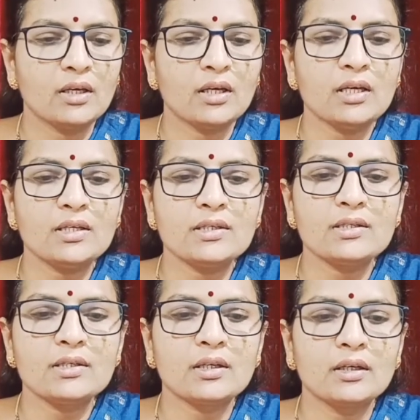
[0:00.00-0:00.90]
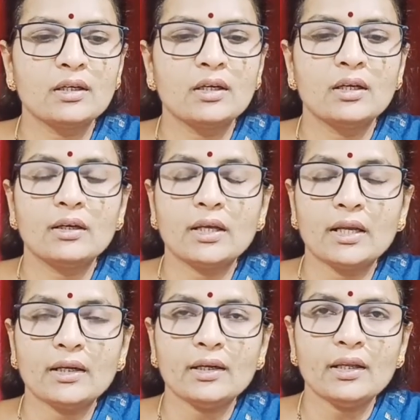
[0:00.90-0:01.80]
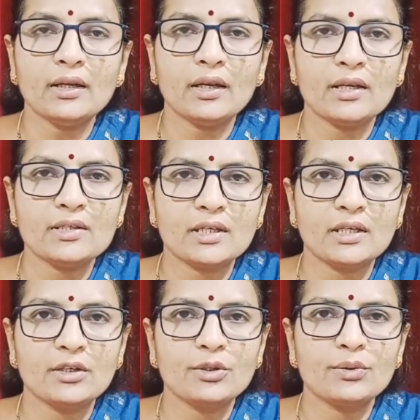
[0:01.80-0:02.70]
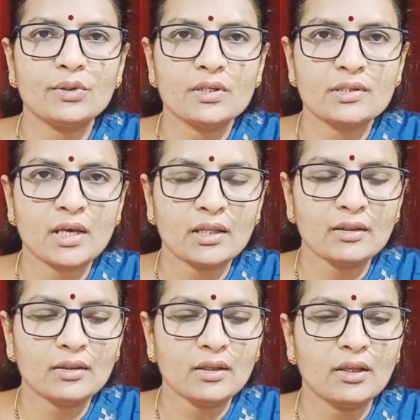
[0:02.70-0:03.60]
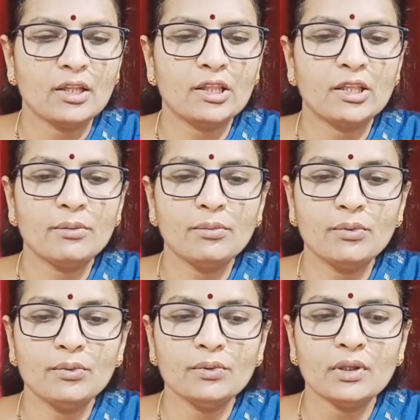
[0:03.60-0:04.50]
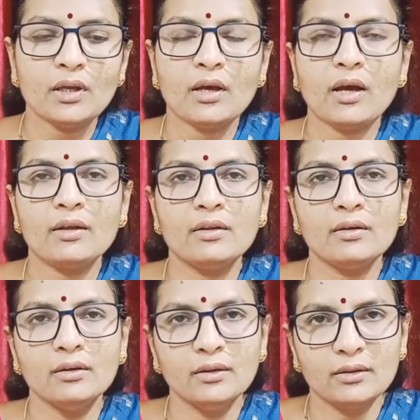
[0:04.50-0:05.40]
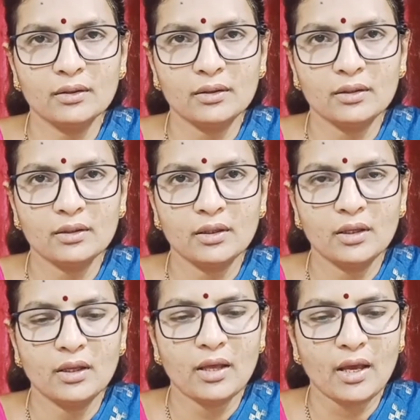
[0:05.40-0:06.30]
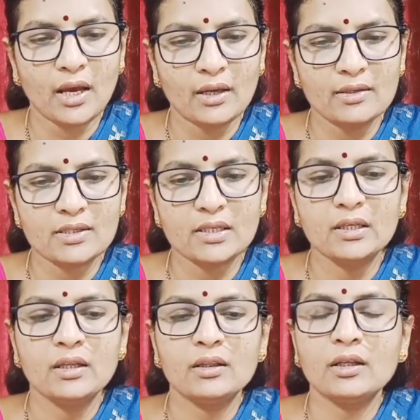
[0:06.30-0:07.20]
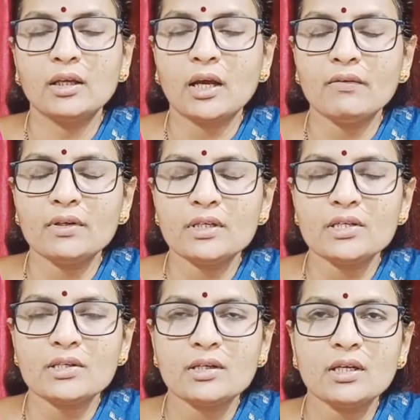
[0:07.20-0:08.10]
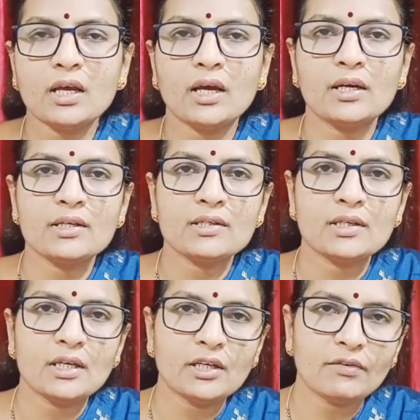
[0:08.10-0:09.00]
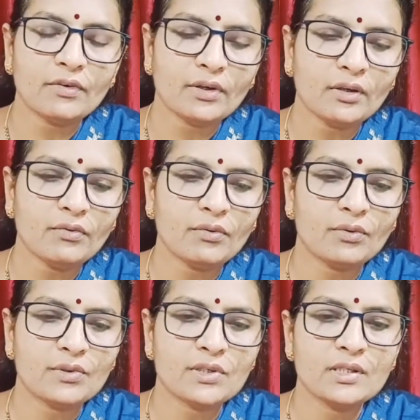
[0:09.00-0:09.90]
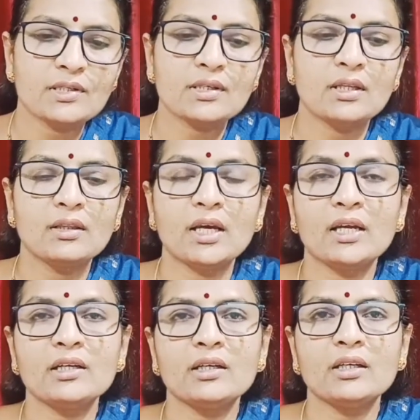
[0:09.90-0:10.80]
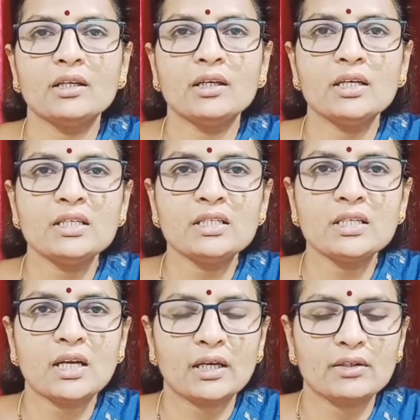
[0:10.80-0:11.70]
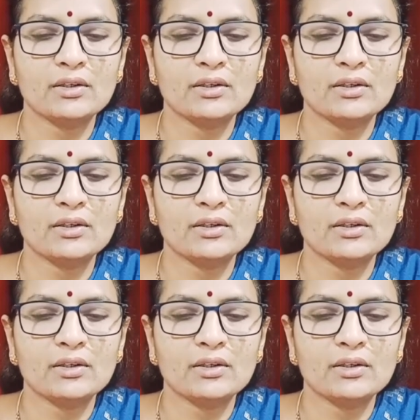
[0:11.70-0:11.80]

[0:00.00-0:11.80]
is directly related to the sun, the moon and the earth and the gravitational and centrifugal forces that interact